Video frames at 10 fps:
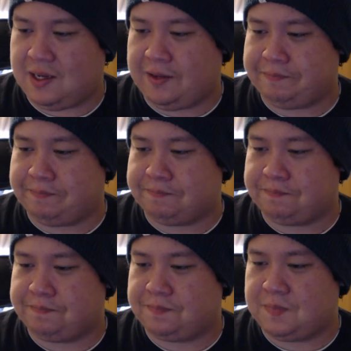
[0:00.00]

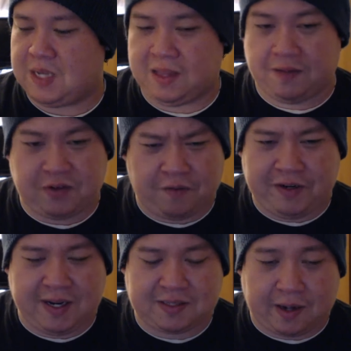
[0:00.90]
I loved
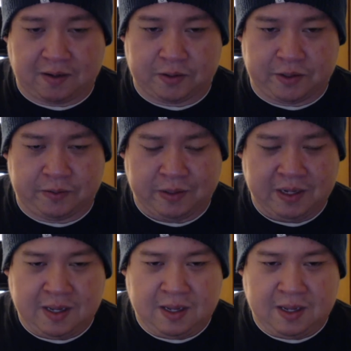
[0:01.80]
Harvey Dent's character, too.